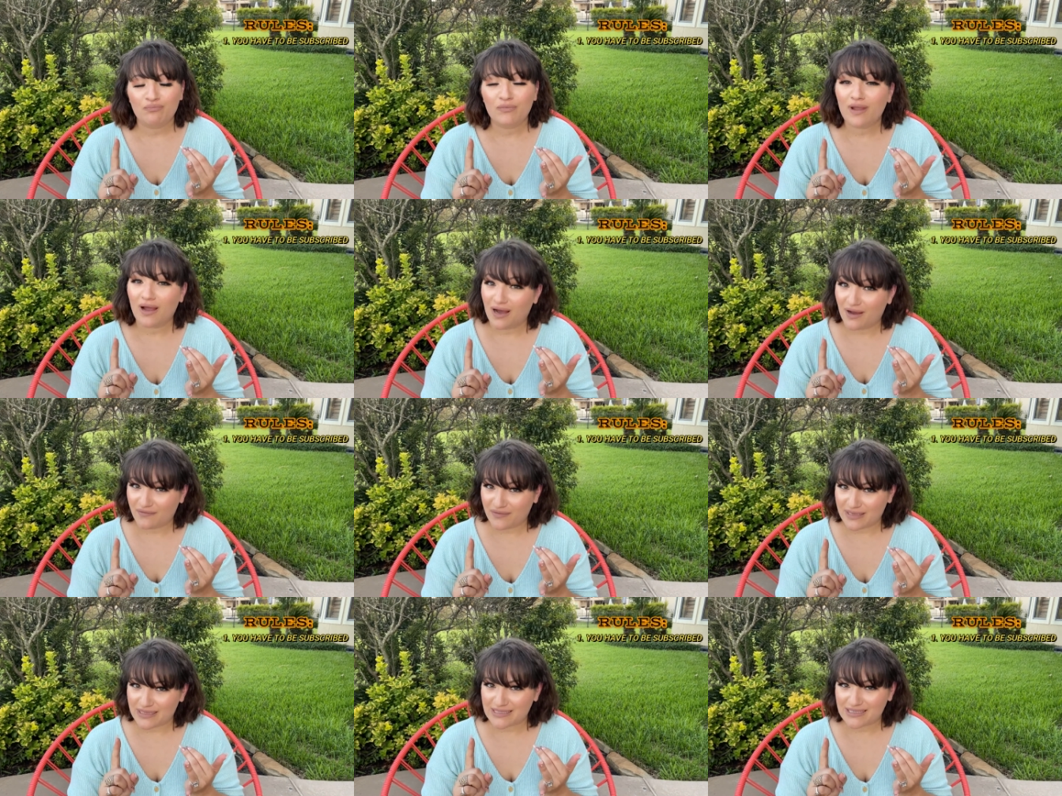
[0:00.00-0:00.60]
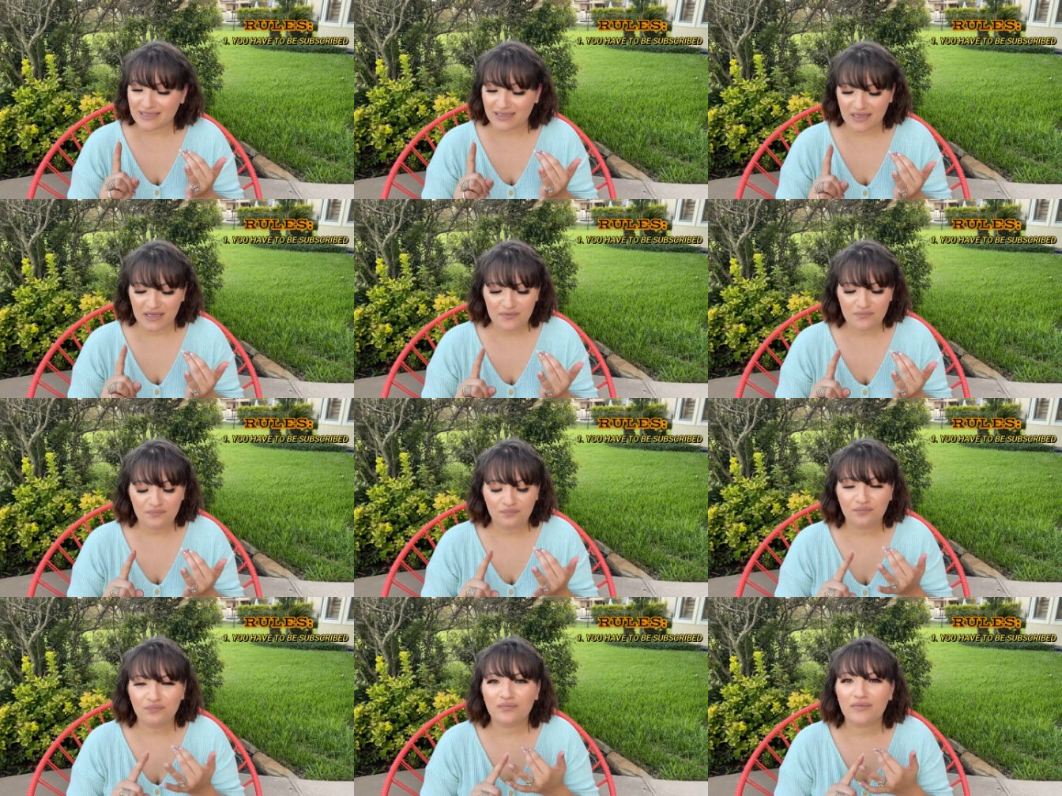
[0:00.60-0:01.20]
Obviously,
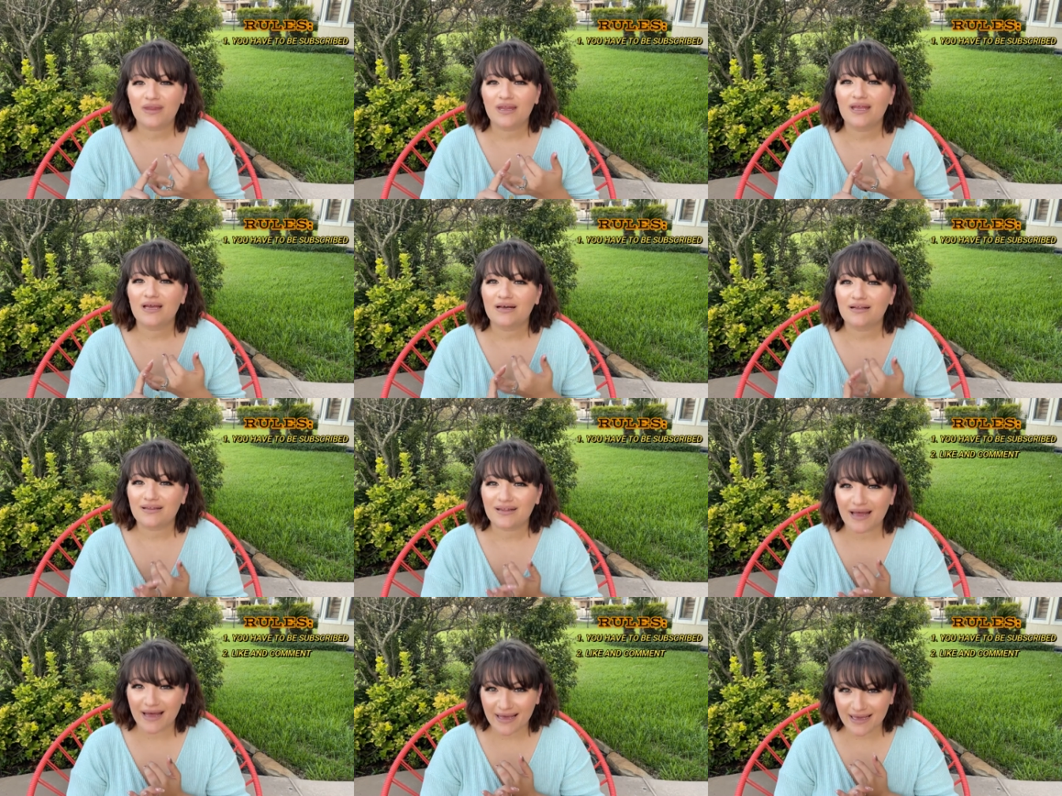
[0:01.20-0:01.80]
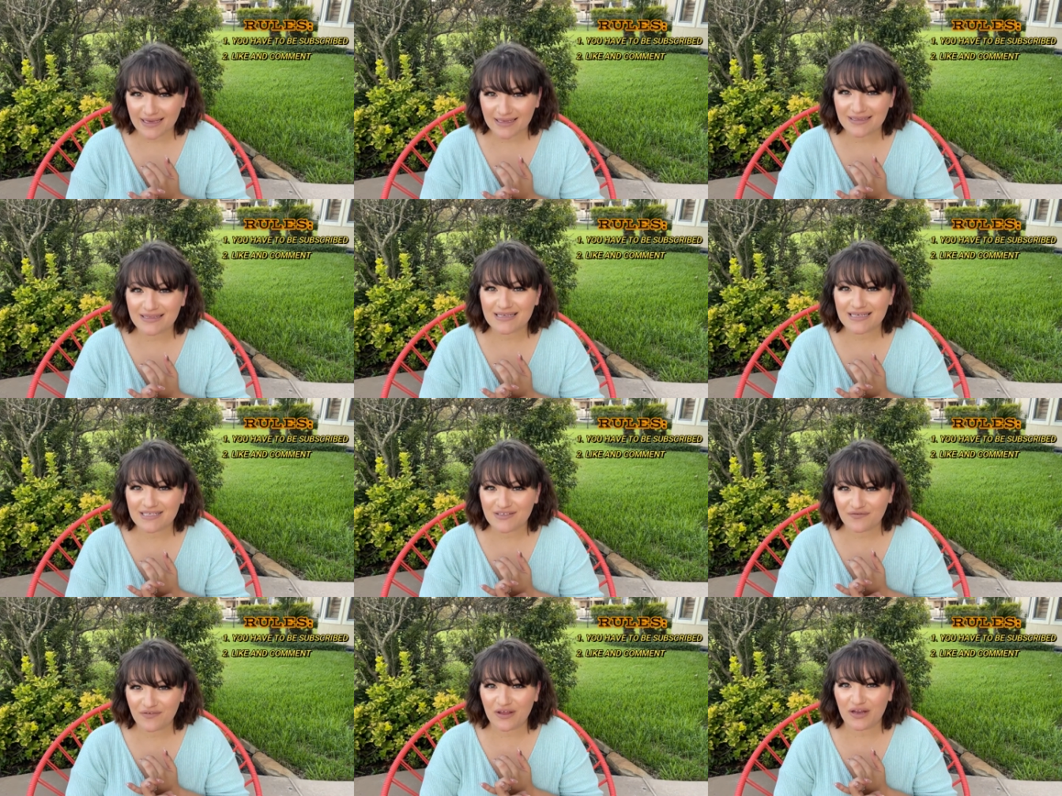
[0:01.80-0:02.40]
like
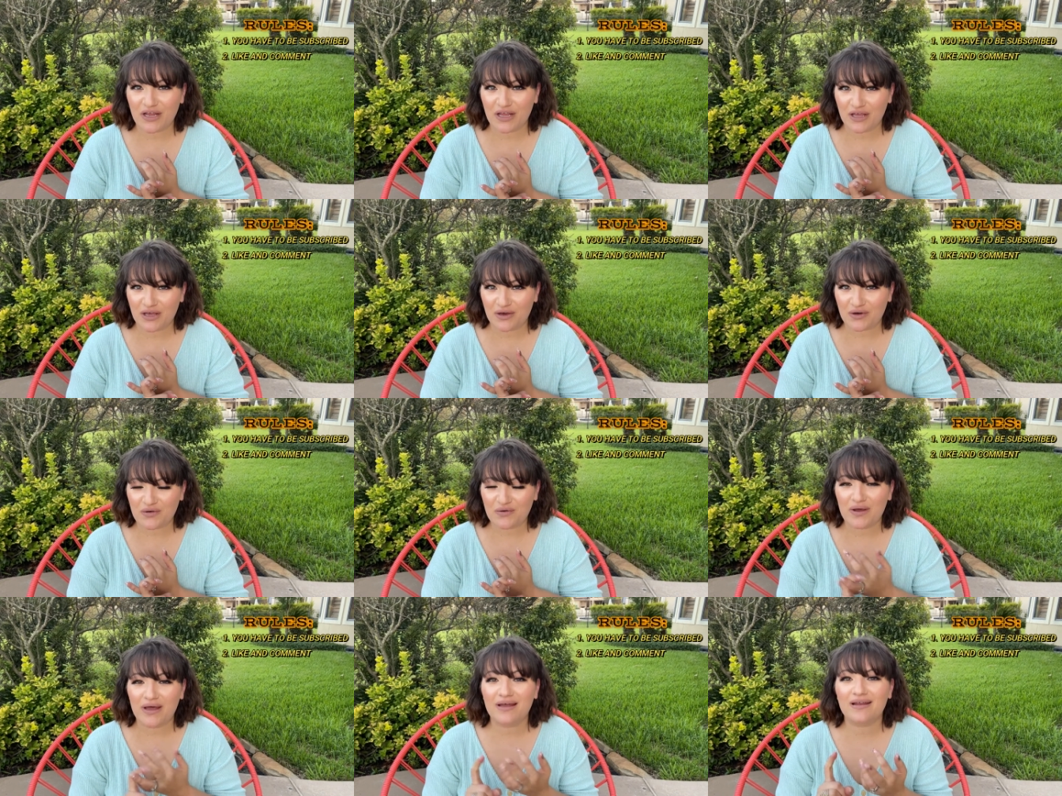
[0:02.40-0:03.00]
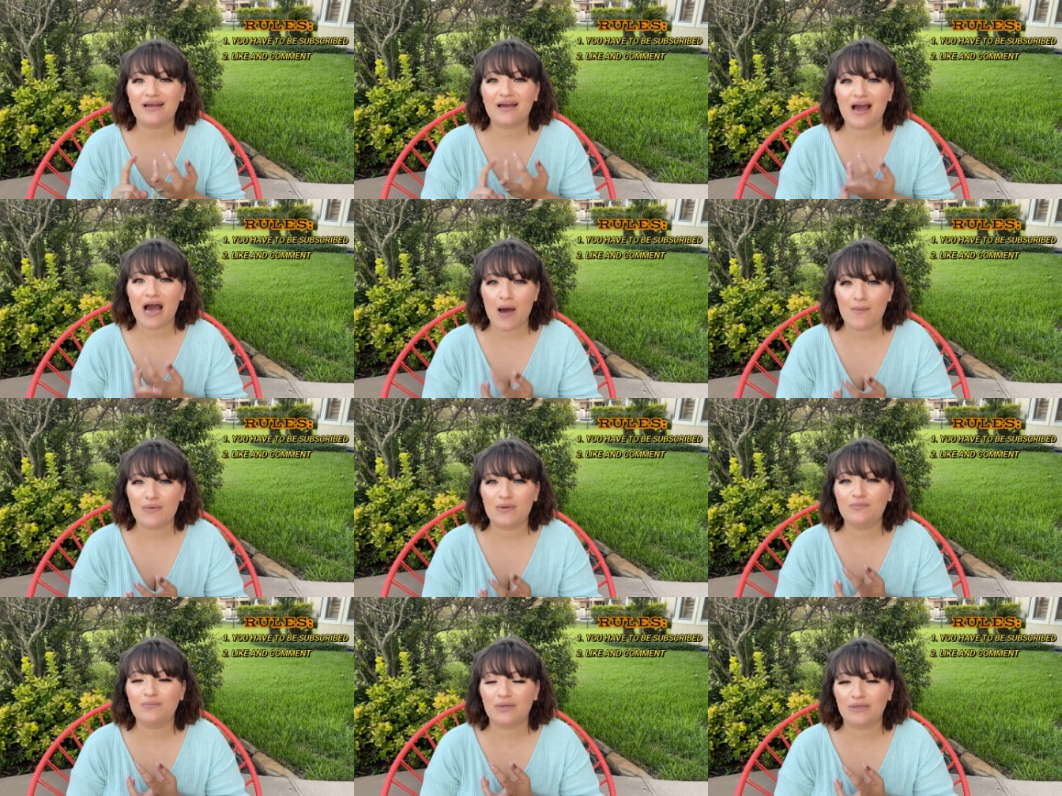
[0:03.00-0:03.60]
this video and
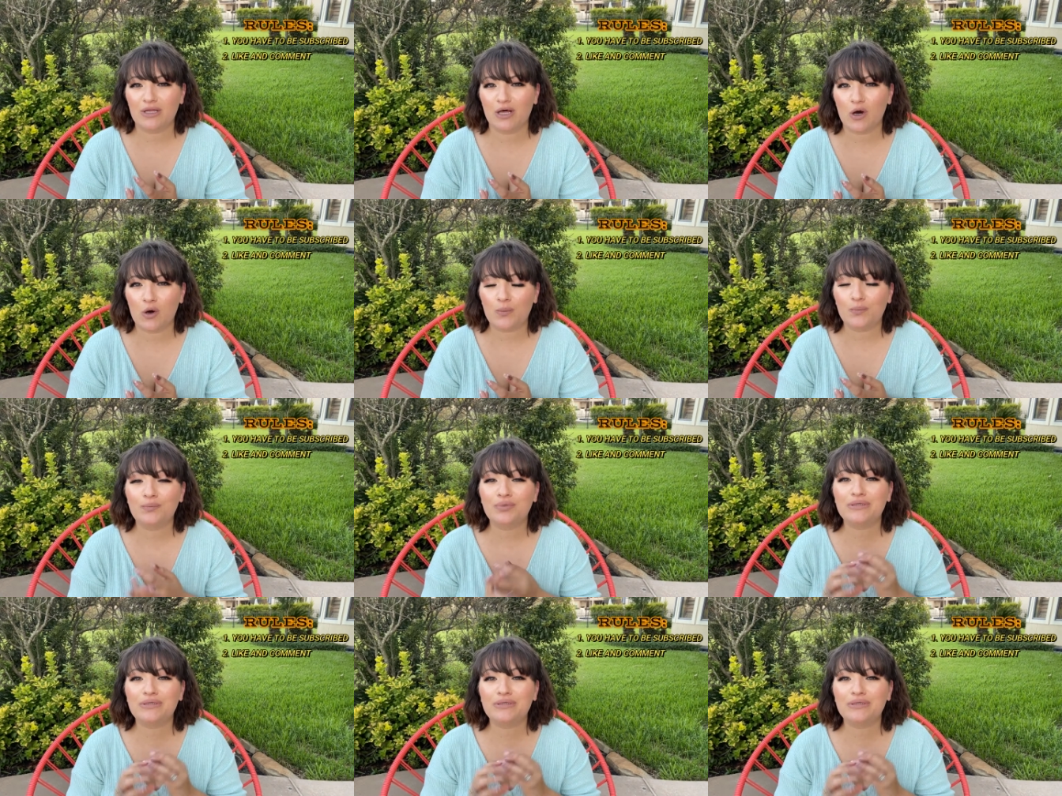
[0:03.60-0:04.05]
comment below.